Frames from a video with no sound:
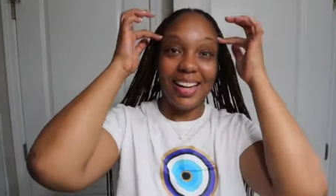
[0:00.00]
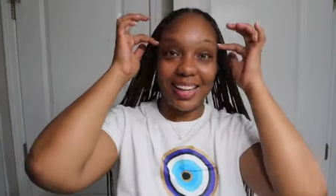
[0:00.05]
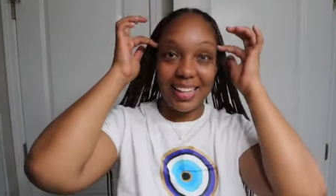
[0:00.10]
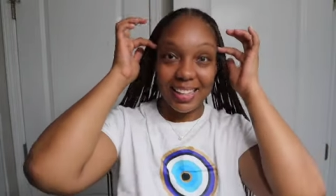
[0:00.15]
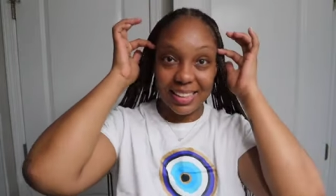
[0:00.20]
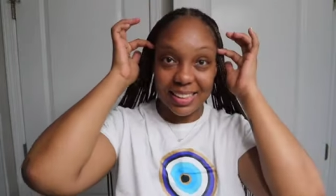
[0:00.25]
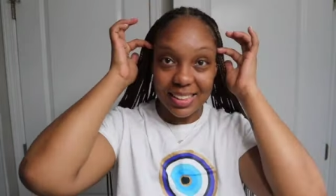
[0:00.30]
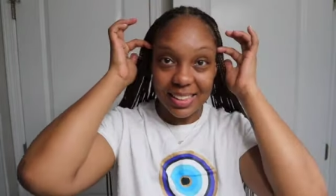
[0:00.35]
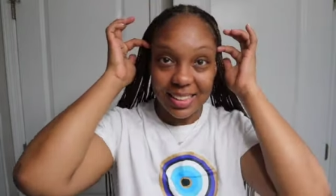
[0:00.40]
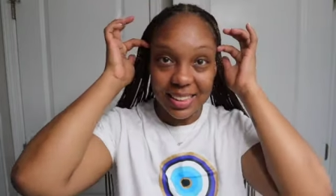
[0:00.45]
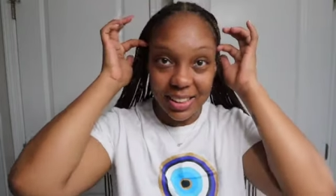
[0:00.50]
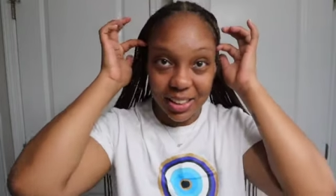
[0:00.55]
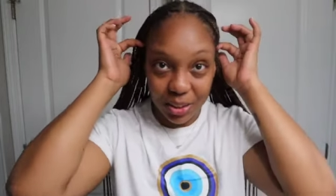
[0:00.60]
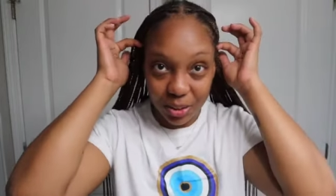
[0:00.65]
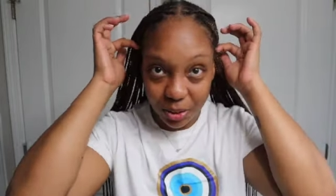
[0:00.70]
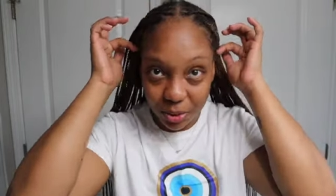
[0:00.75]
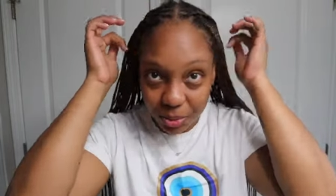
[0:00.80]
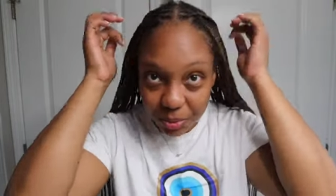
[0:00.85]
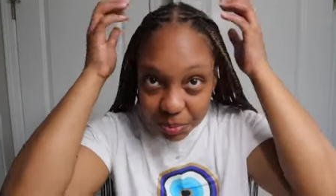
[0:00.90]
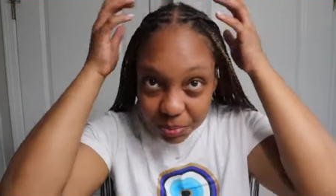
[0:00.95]
and it's you
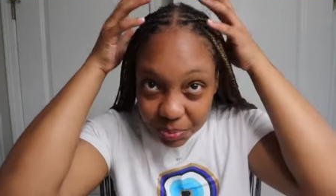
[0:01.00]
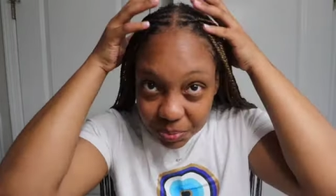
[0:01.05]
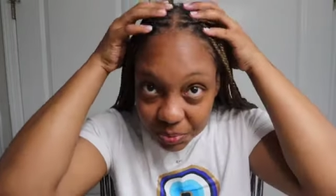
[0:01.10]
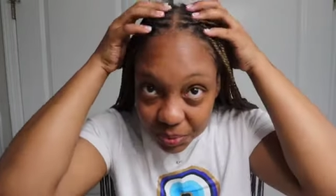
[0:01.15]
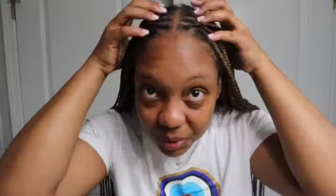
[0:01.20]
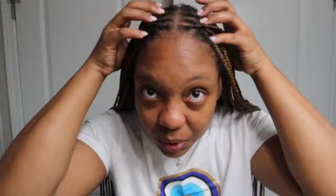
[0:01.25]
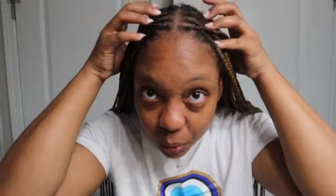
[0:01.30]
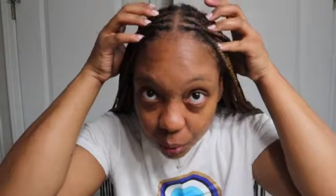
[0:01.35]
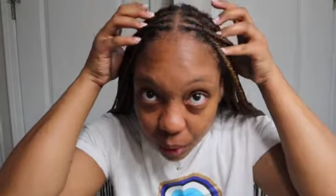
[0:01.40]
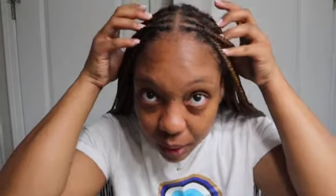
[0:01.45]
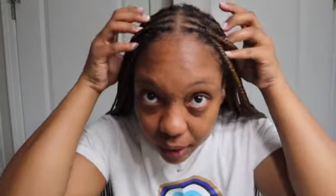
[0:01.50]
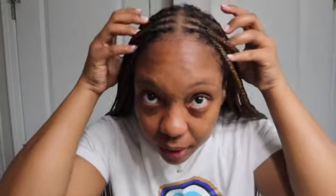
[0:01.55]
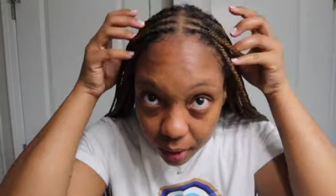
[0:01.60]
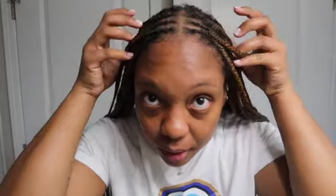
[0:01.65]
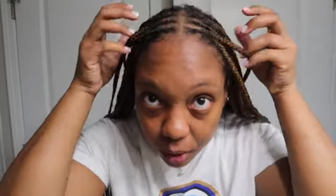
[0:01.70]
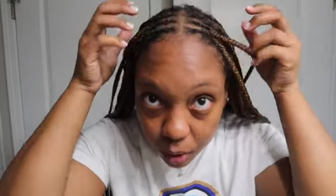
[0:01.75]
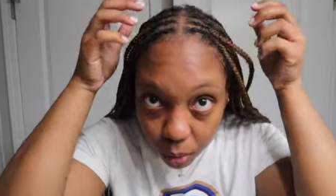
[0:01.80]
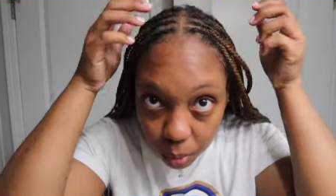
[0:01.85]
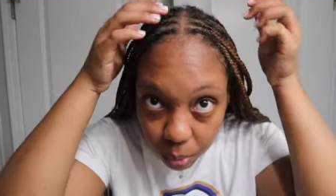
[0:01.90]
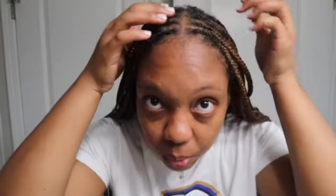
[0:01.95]
know a way to
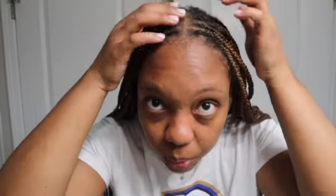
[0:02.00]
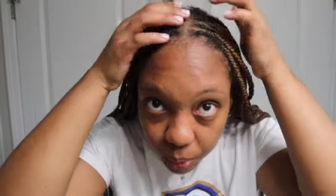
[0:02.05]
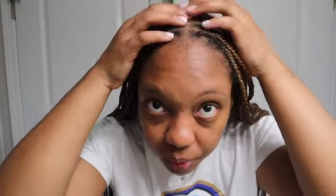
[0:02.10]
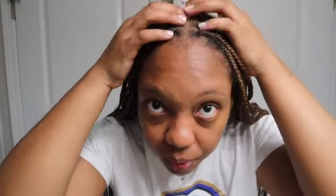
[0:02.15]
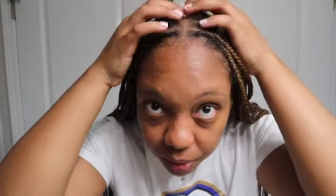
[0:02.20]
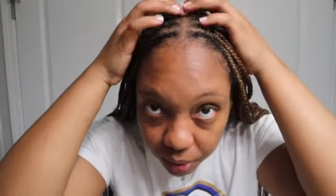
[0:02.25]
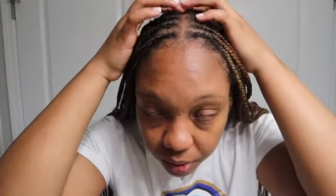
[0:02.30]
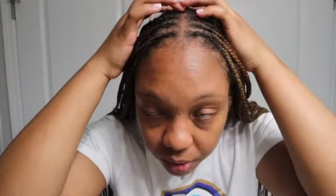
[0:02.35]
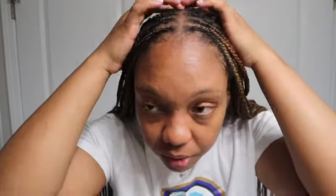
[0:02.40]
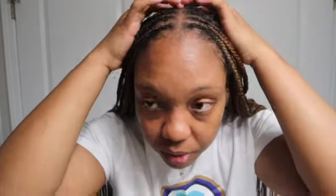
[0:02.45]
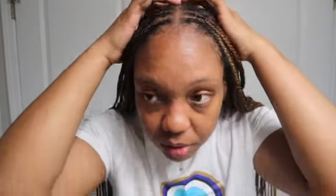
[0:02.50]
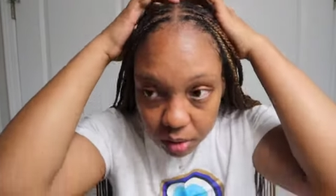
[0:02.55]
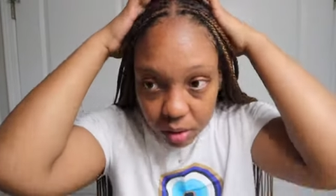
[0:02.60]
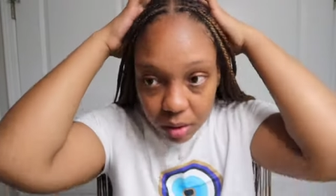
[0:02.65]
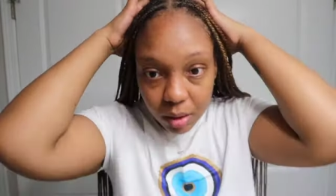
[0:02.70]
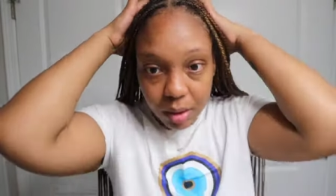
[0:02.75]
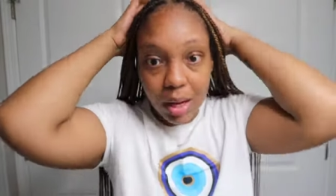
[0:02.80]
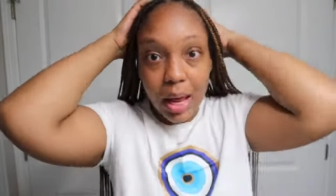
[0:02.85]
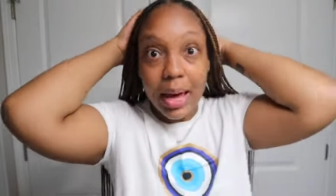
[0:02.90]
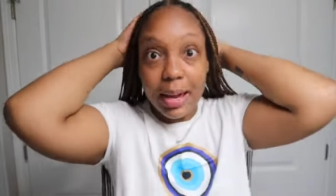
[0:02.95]
cope with
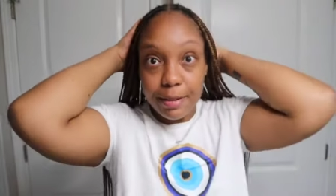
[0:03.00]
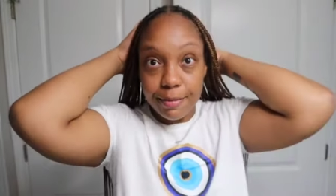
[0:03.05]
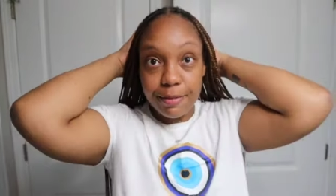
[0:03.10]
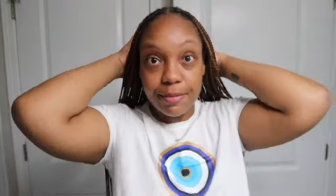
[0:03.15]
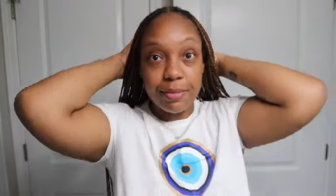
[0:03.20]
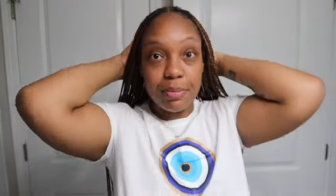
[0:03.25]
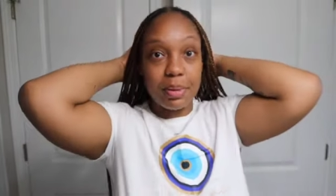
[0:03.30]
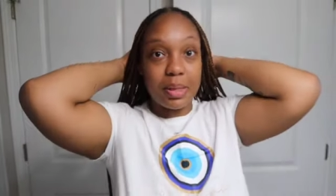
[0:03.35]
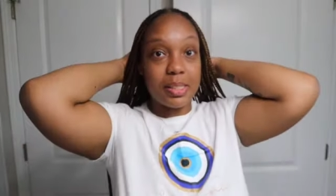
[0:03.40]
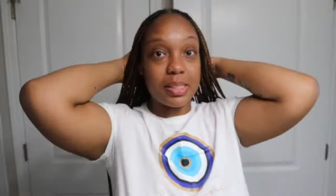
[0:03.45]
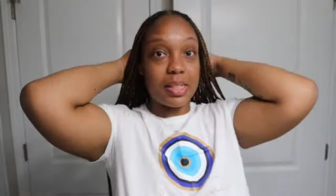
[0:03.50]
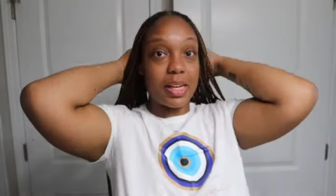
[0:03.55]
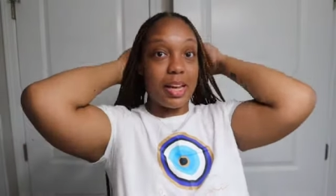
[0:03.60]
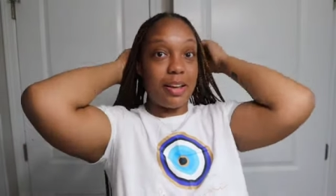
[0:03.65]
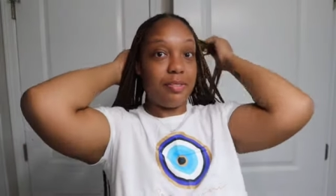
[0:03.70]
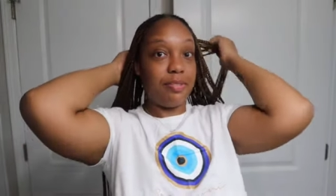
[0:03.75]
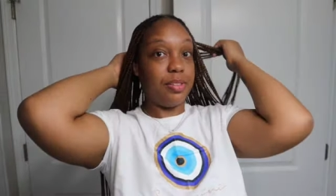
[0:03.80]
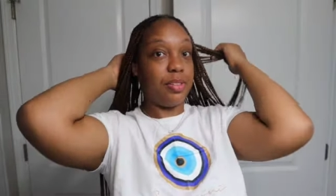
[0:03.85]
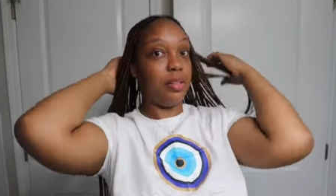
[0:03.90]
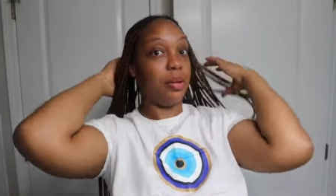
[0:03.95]
life because
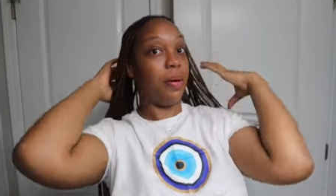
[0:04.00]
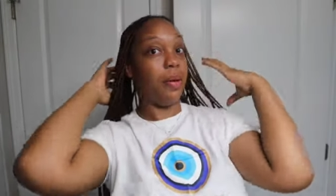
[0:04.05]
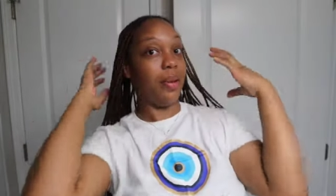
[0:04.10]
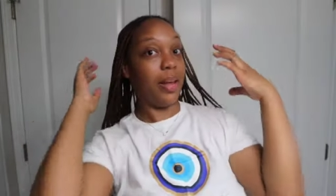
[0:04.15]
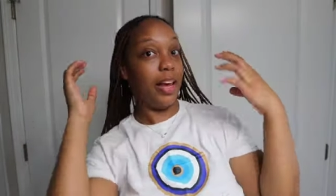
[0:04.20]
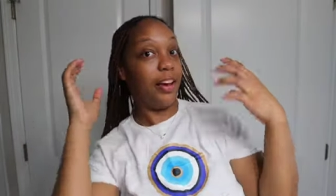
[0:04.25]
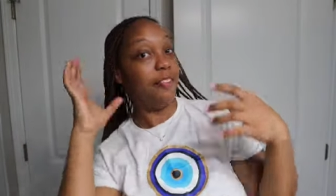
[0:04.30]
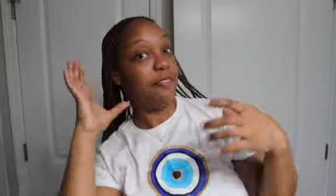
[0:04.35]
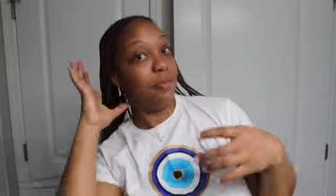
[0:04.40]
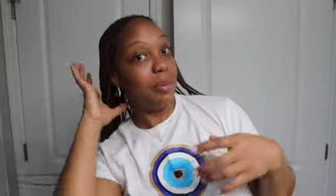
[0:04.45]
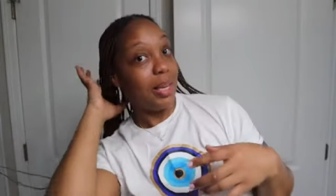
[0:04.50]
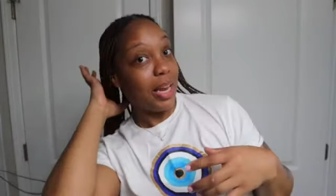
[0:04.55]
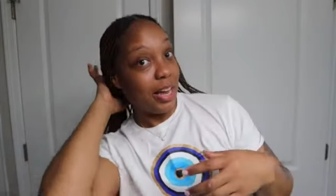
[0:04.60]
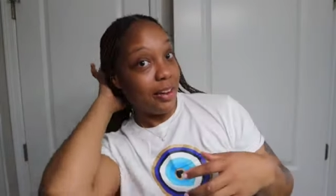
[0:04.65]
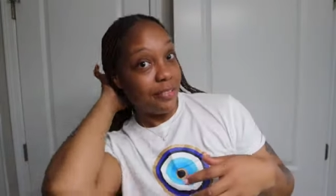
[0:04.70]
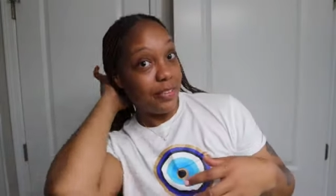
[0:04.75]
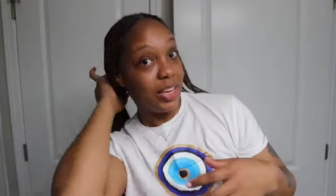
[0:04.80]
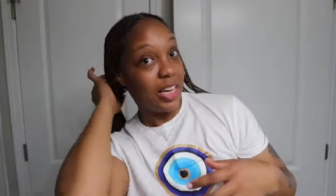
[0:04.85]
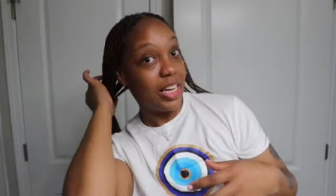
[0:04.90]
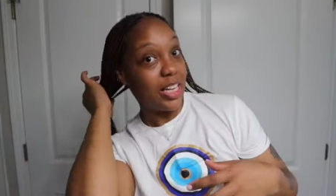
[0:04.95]
life is life be
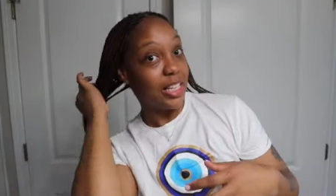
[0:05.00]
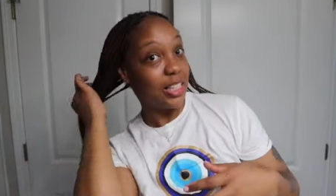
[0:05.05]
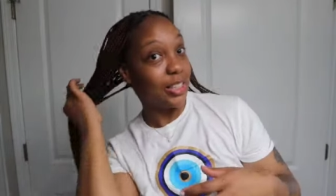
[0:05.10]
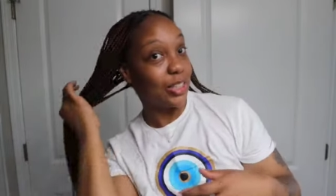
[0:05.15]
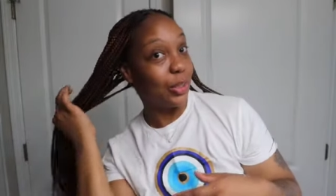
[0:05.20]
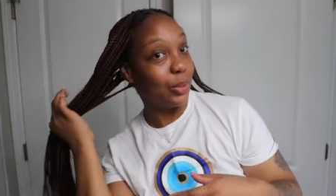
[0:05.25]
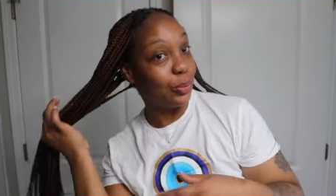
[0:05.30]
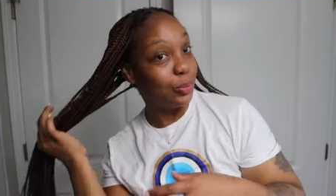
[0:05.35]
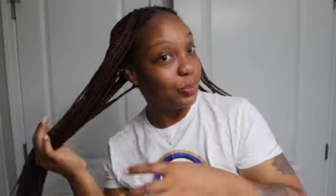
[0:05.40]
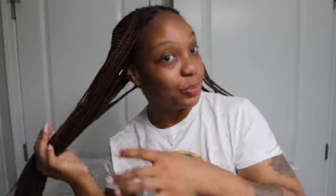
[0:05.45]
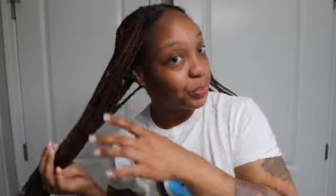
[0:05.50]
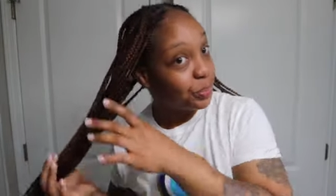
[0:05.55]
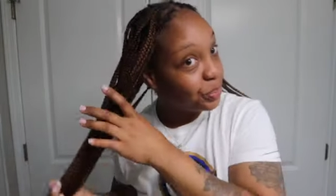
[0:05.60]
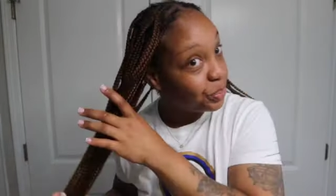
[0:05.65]
life in so